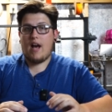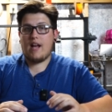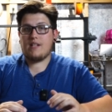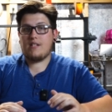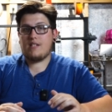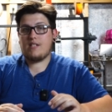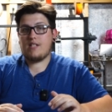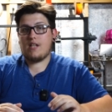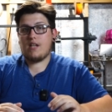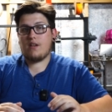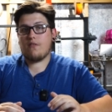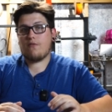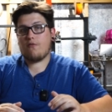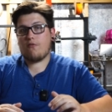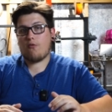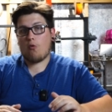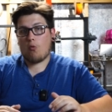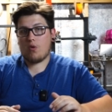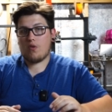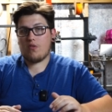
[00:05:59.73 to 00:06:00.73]
idea
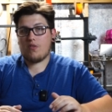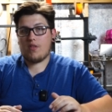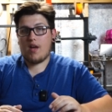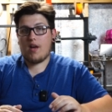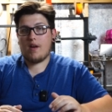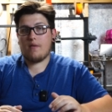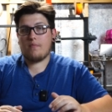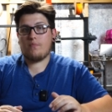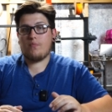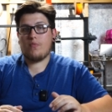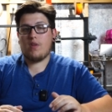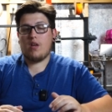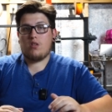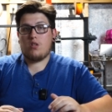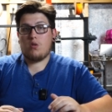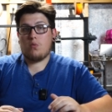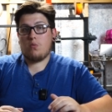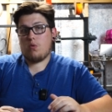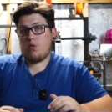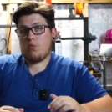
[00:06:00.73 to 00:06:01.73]
for them,
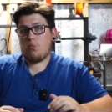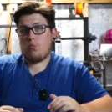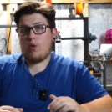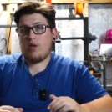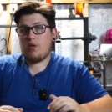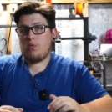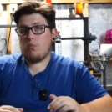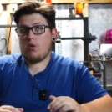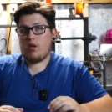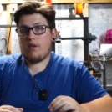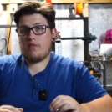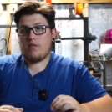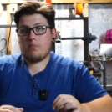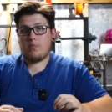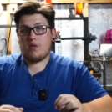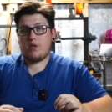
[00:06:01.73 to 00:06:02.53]
you would win one of the